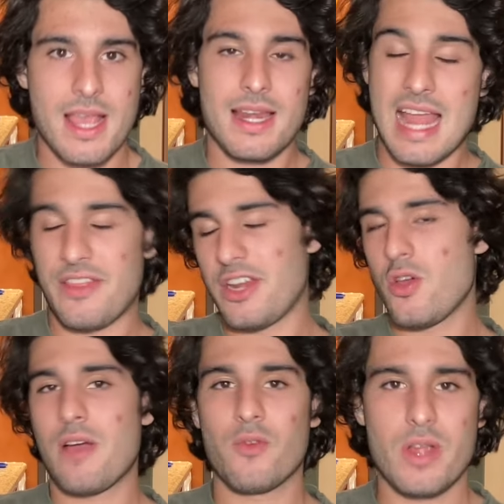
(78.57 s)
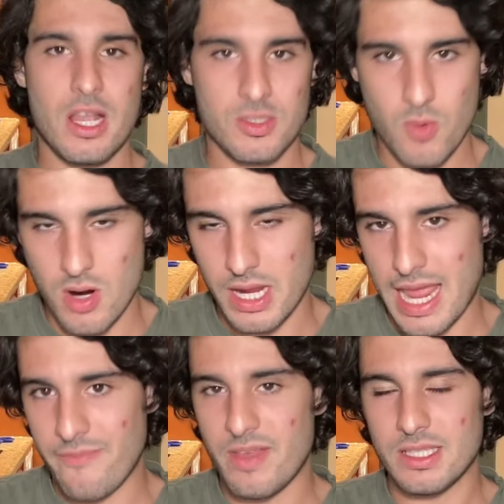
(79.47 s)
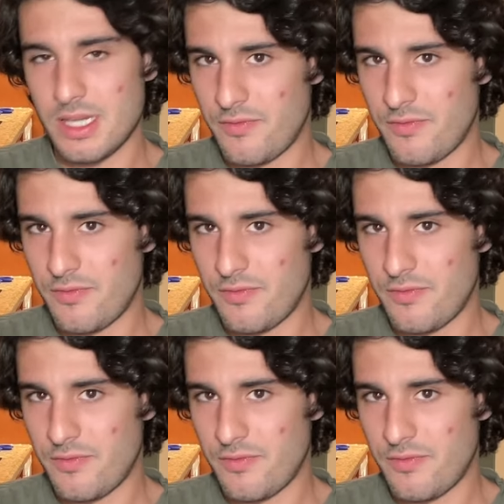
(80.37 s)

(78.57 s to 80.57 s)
Now, they do have Rui Hachimura, Gabe Vincent,